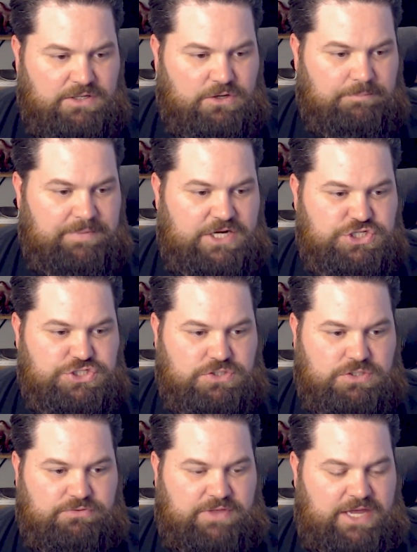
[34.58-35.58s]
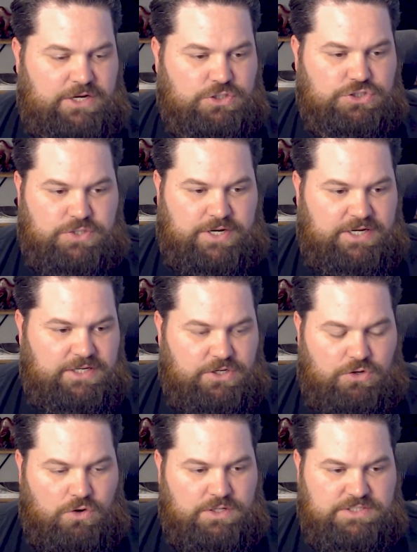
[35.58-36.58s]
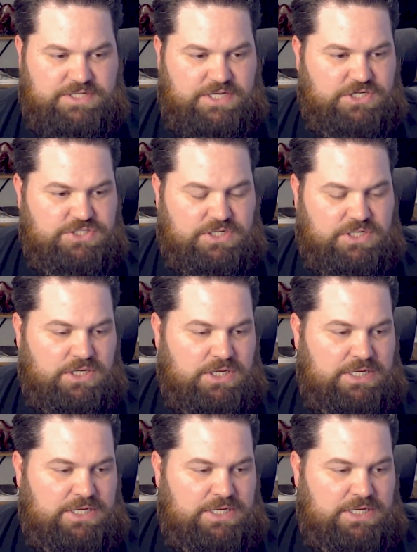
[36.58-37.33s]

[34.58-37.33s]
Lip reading: make sure that you're training your organization.